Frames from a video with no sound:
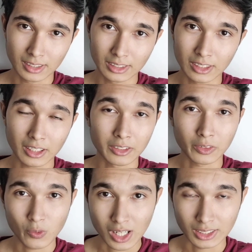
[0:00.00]
It's not a
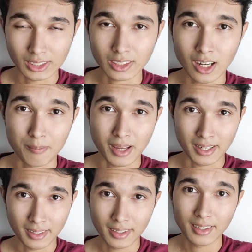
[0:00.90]
request, it's a
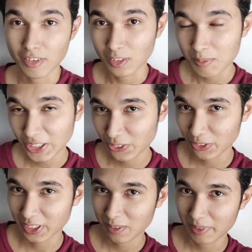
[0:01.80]
comment. And follow my
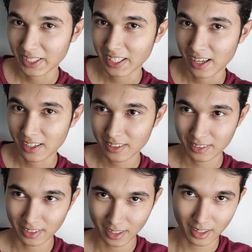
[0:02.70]
social
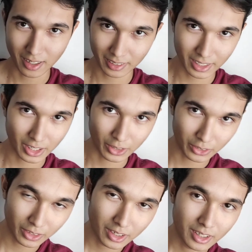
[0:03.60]
media
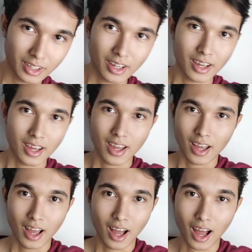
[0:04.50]
here.
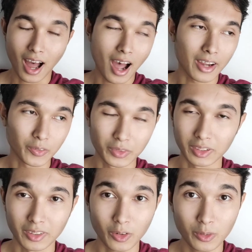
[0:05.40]
I
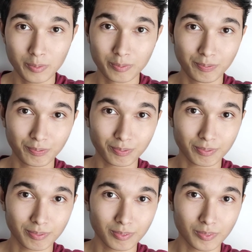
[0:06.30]
really hope
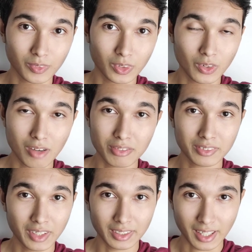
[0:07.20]
you have a
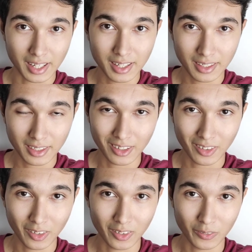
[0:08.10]
great day.
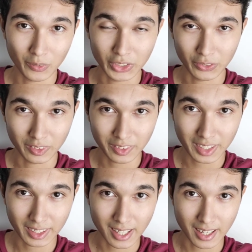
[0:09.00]
Wish you a
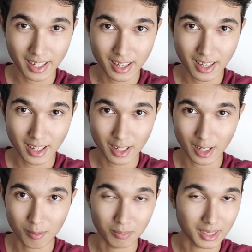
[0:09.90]
great day,
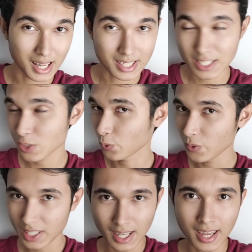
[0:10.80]
a blessed
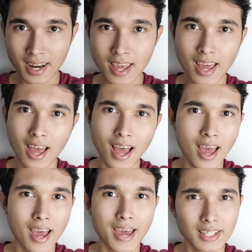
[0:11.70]
weekend,
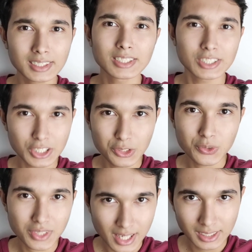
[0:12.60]
and see
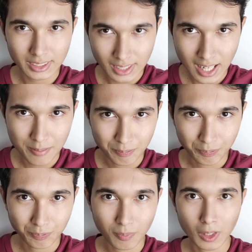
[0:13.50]
you next time.
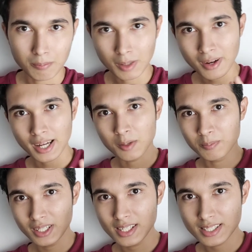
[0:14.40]
Bye bye,
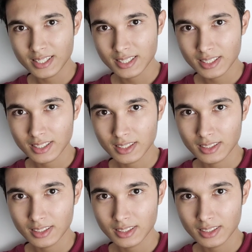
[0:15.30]
peace.